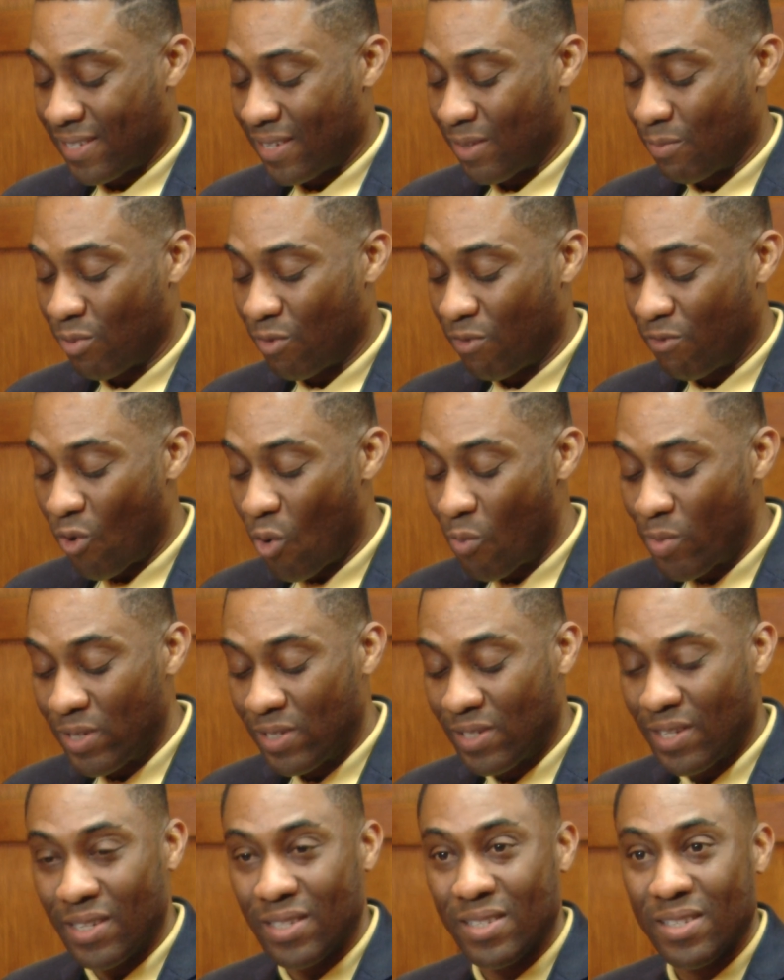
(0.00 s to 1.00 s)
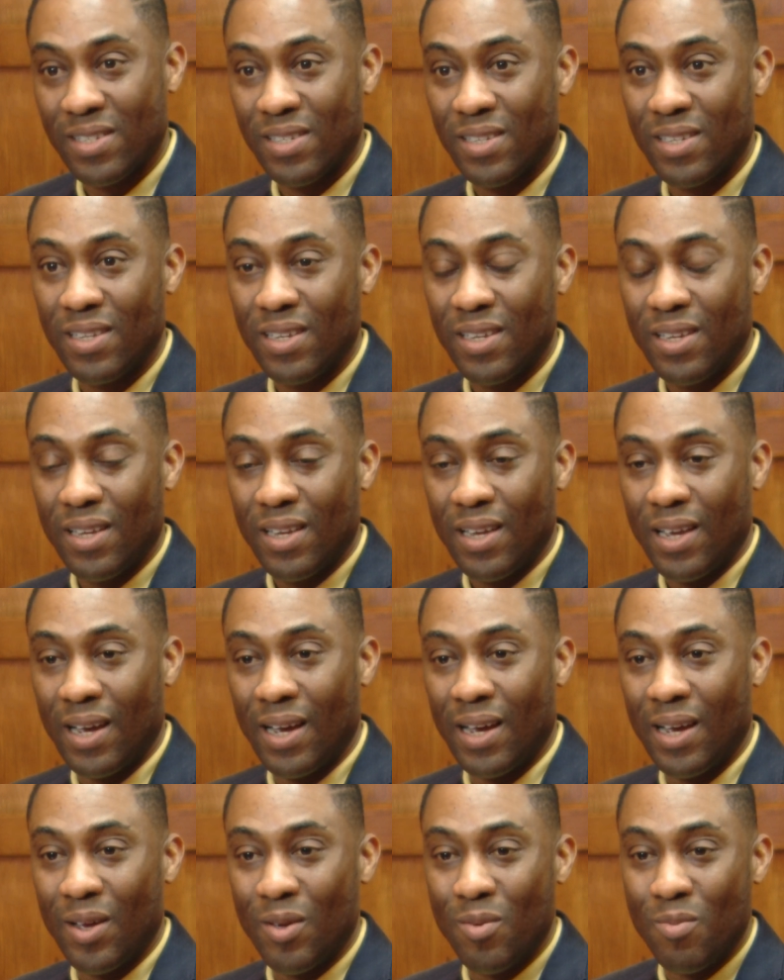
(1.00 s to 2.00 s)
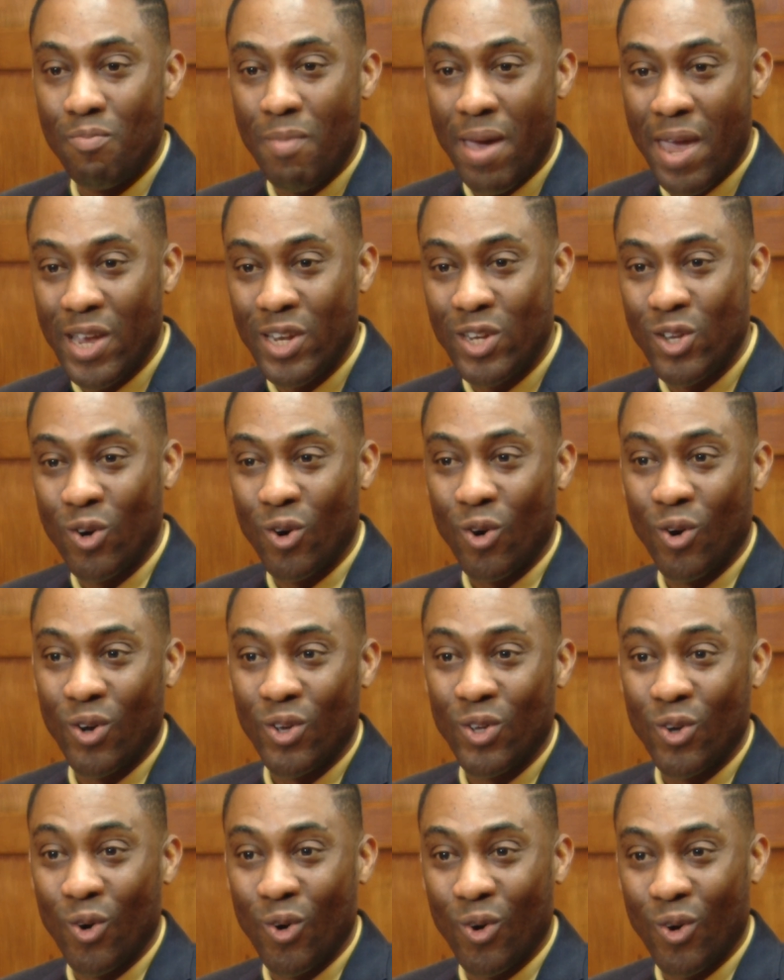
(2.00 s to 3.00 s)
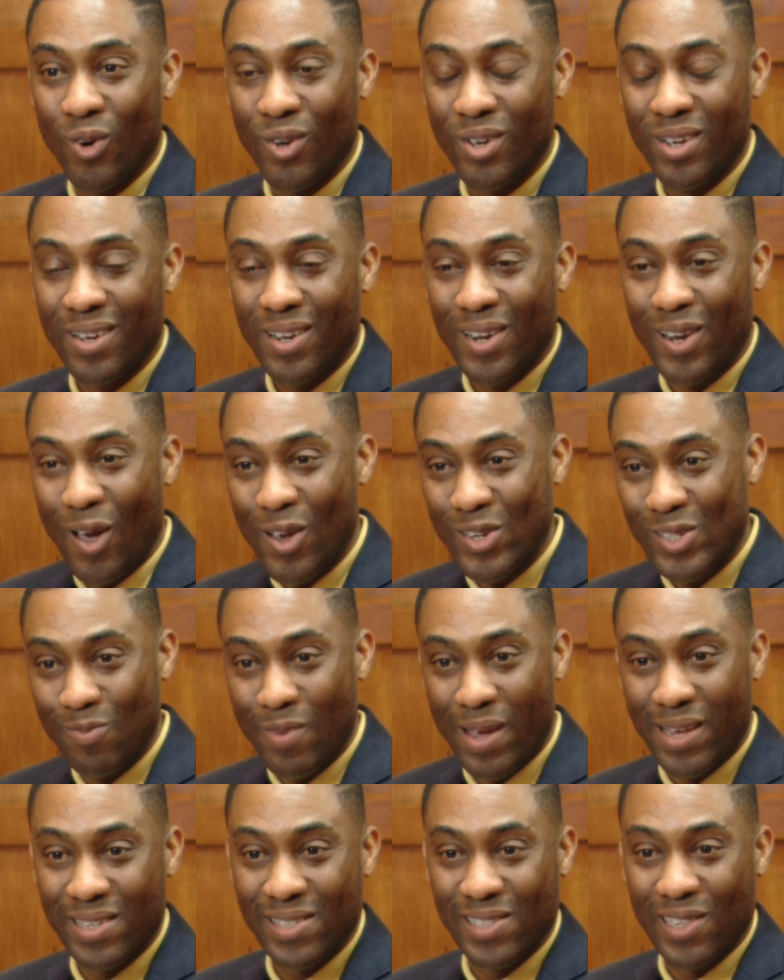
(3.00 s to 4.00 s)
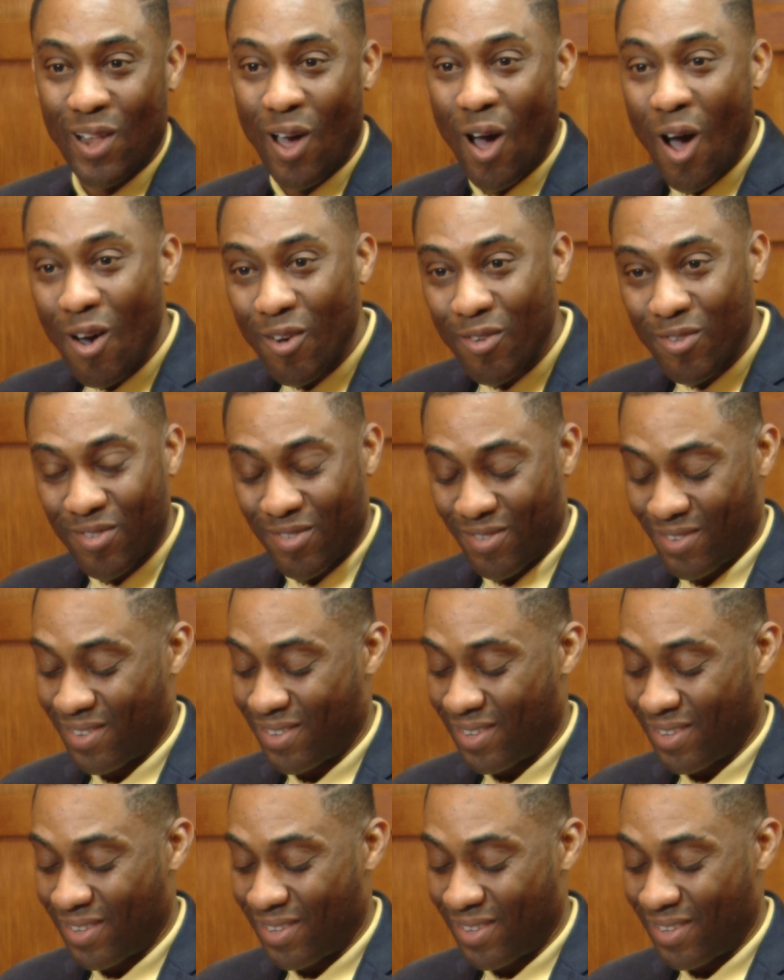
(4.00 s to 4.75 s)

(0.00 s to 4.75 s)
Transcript: and performances made your classmates laugh,